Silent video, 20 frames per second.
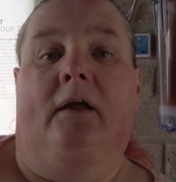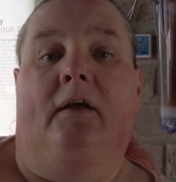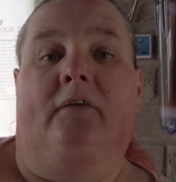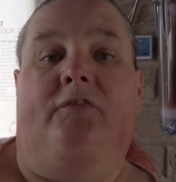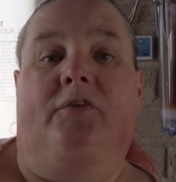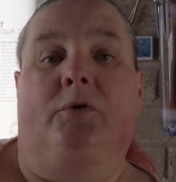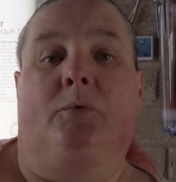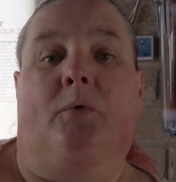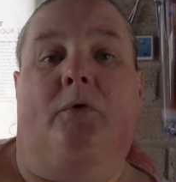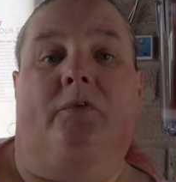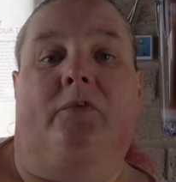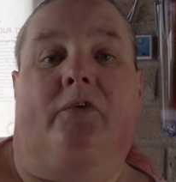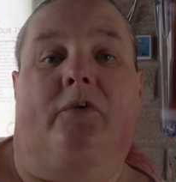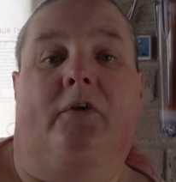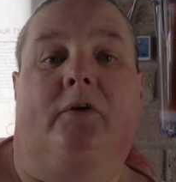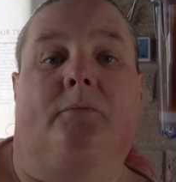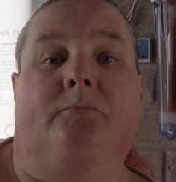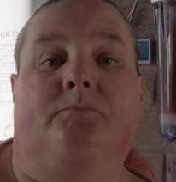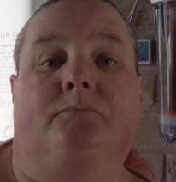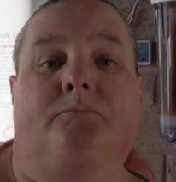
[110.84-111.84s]
If you want
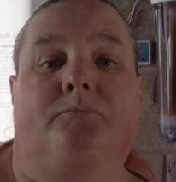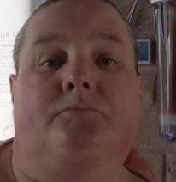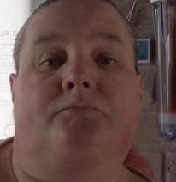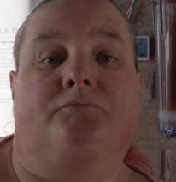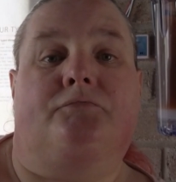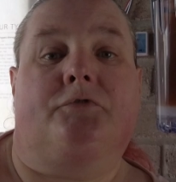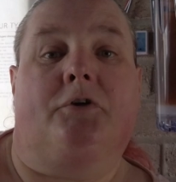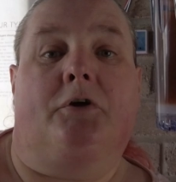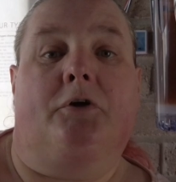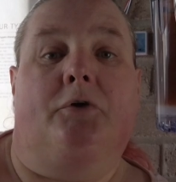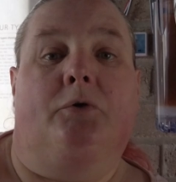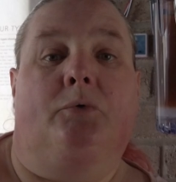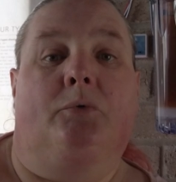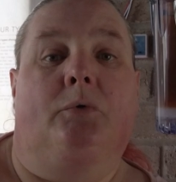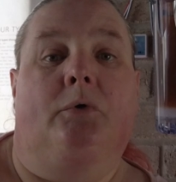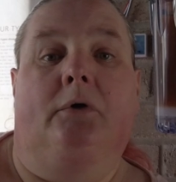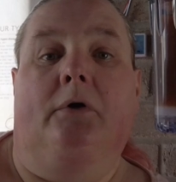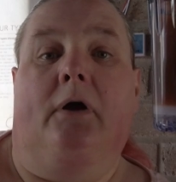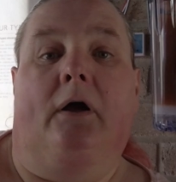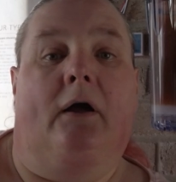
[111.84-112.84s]
to
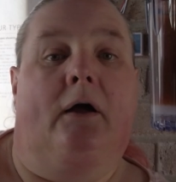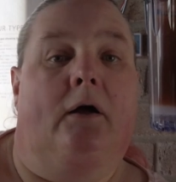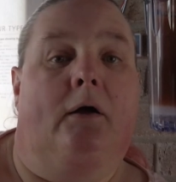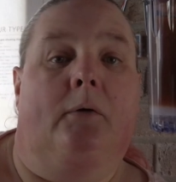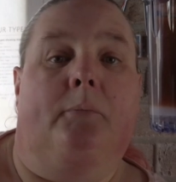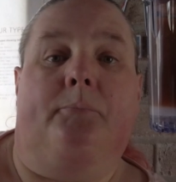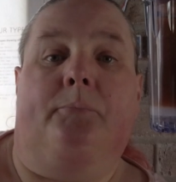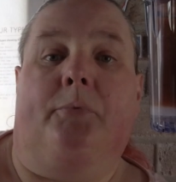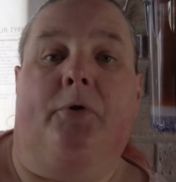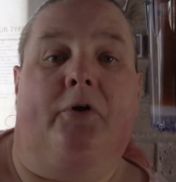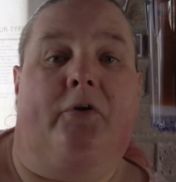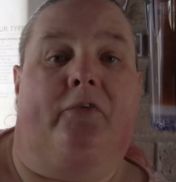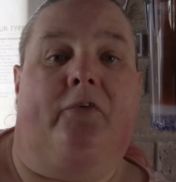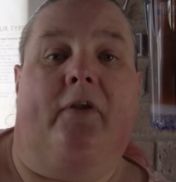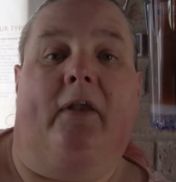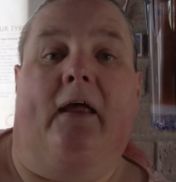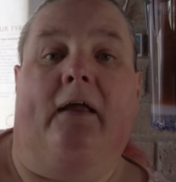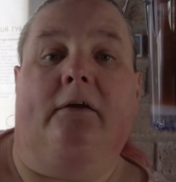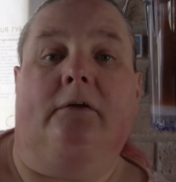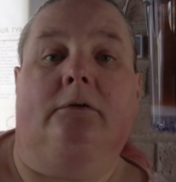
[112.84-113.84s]
brew a
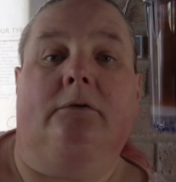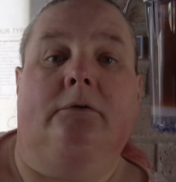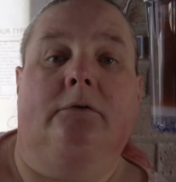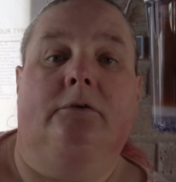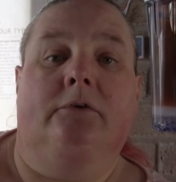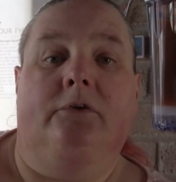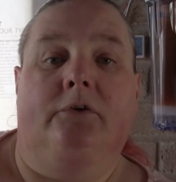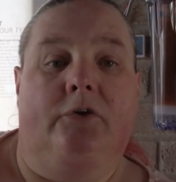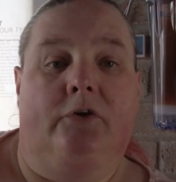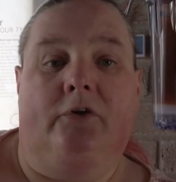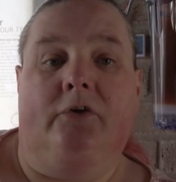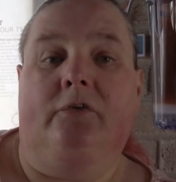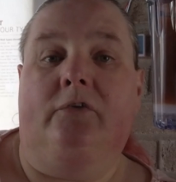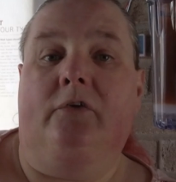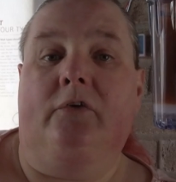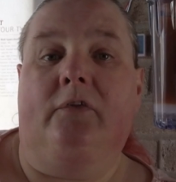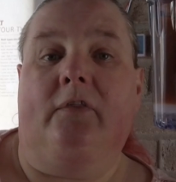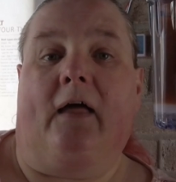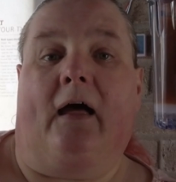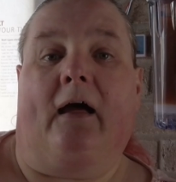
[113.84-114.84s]
Burton Ale, you can
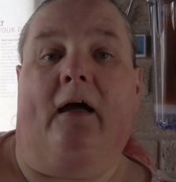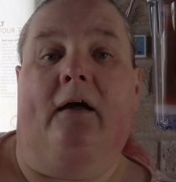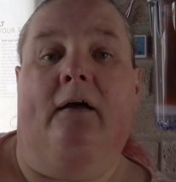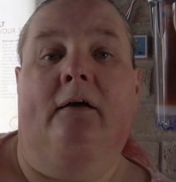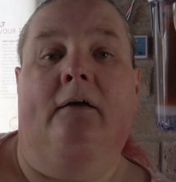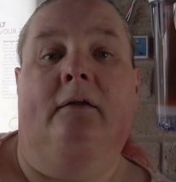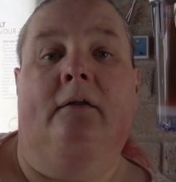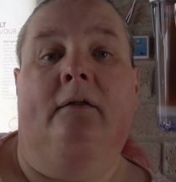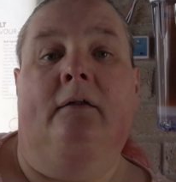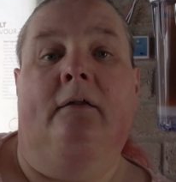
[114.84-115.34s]
do that.